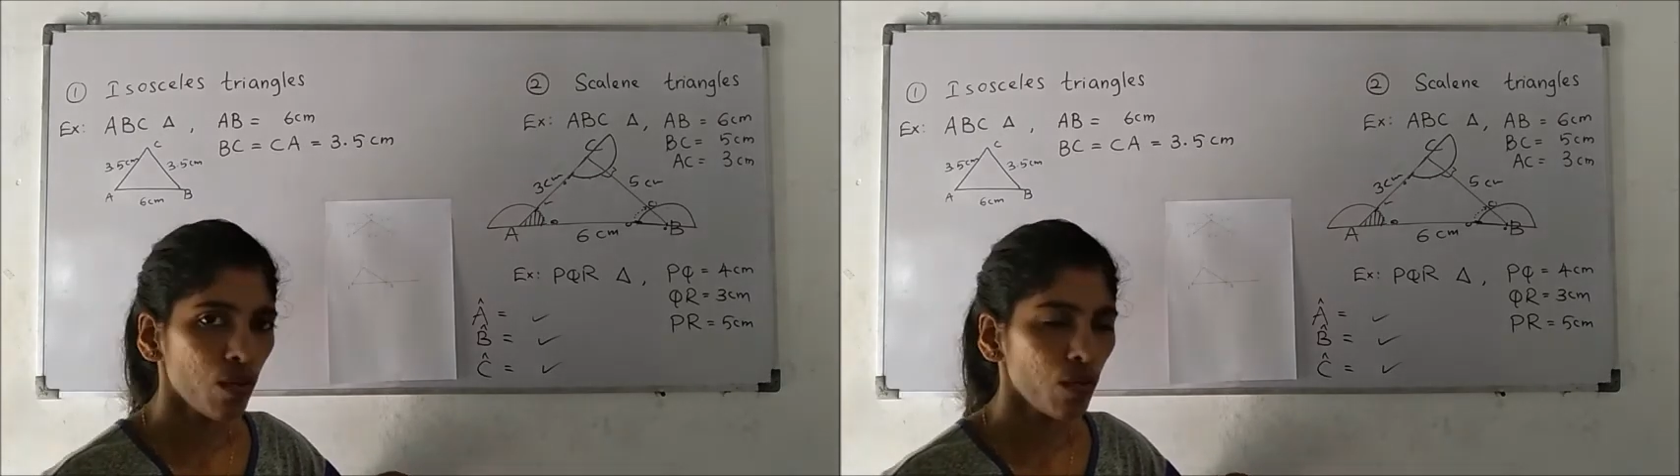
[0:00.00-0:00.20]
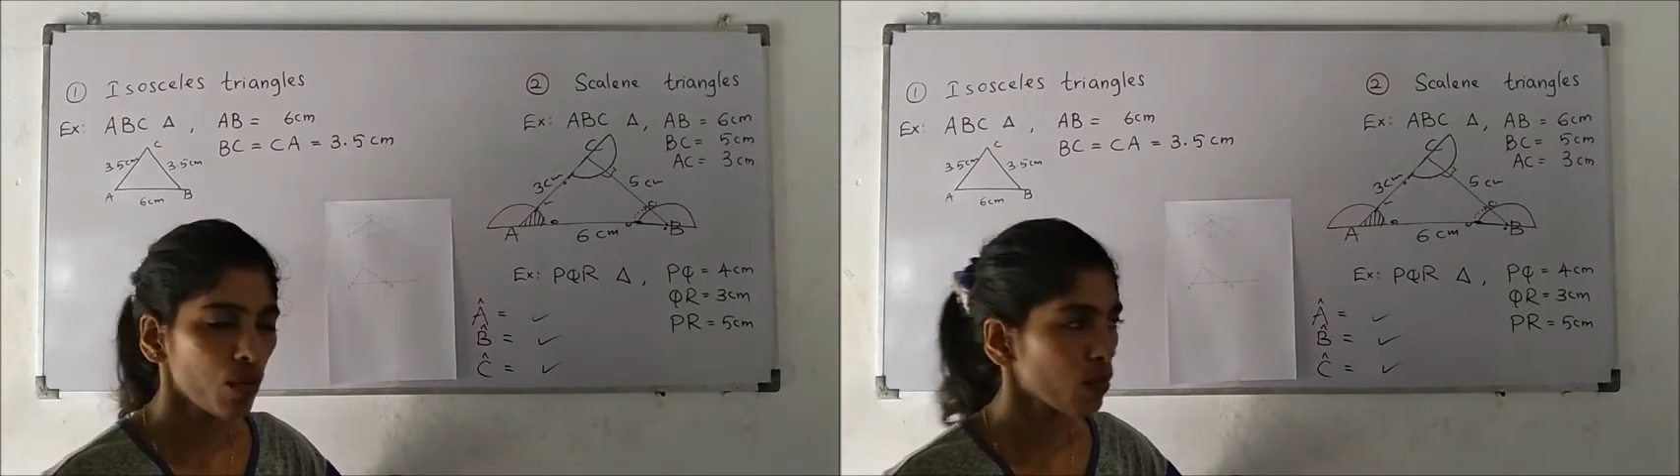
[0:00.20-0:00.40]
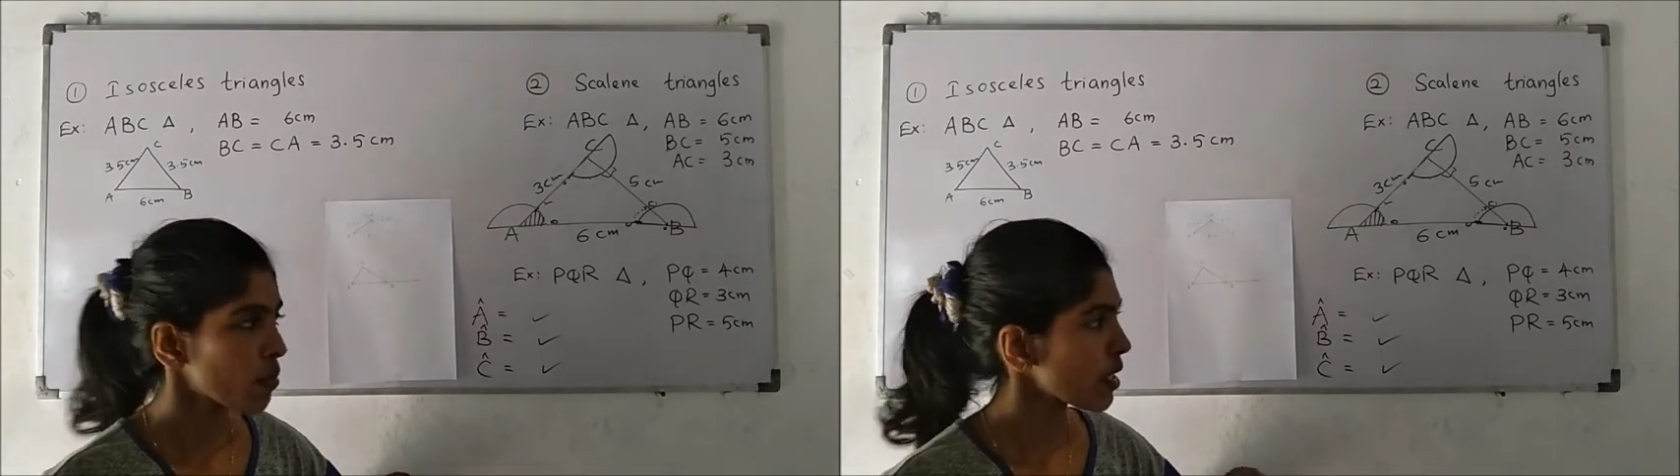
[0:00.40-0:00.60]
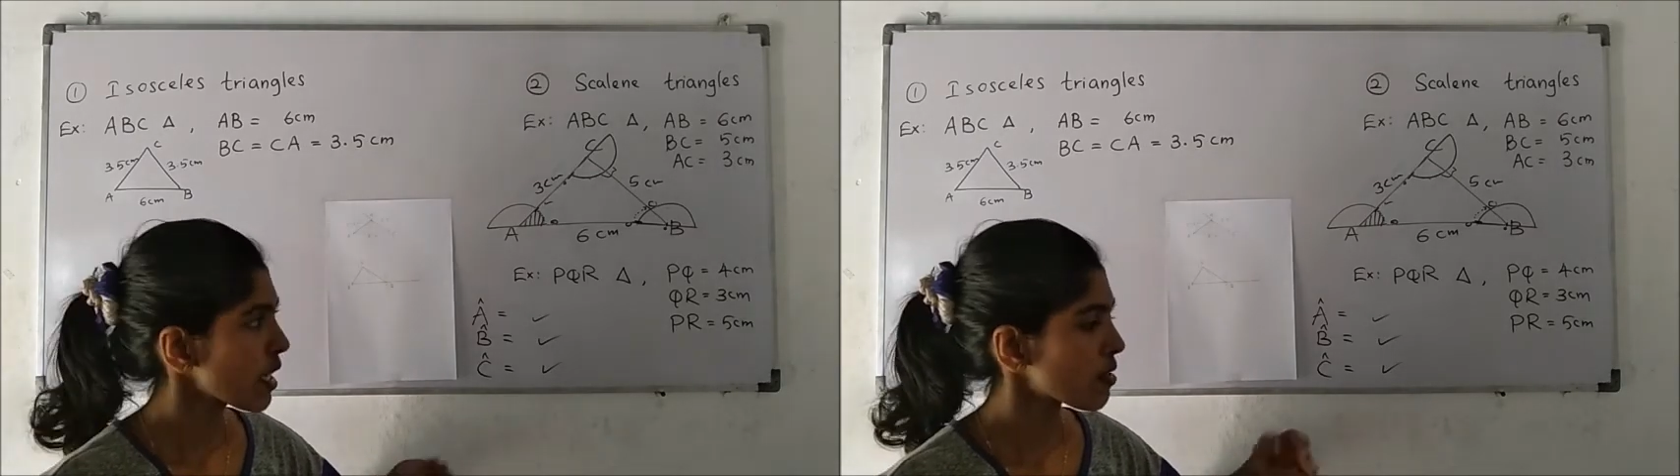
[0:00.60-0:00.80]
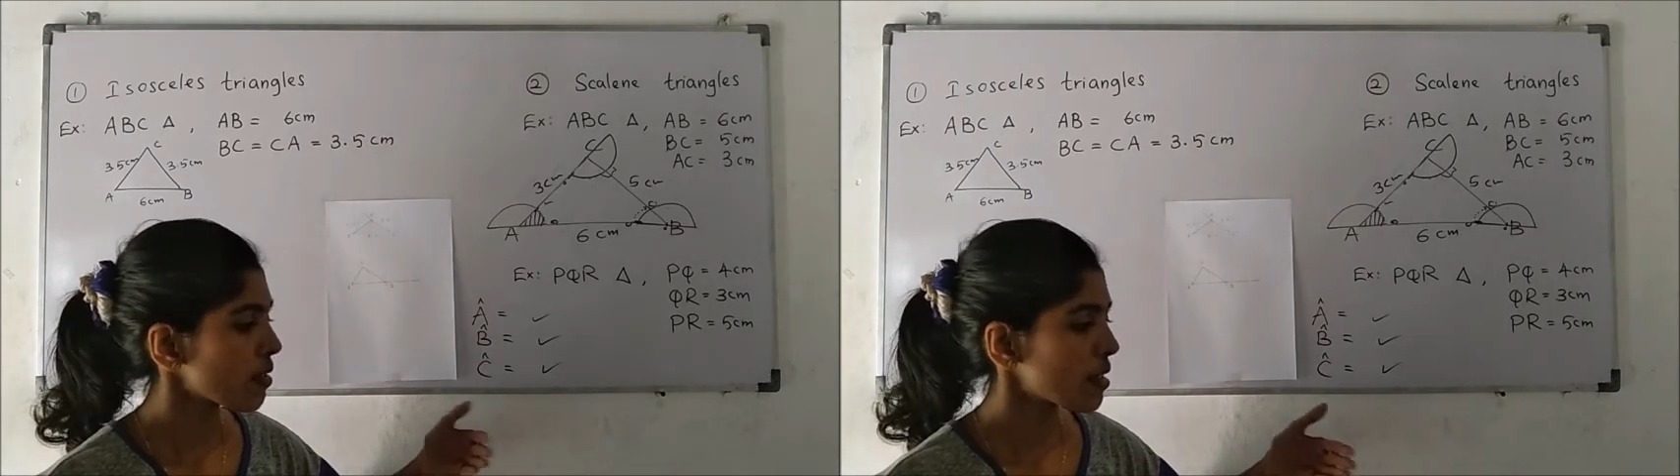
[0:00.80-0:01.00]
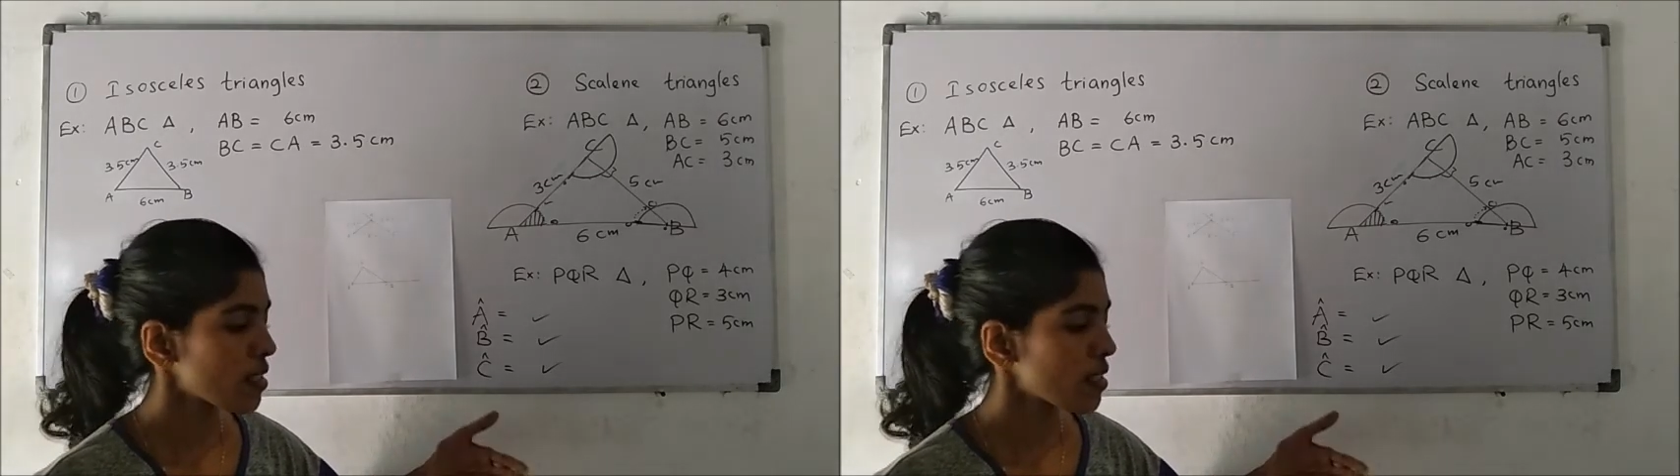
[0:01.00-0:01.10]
you get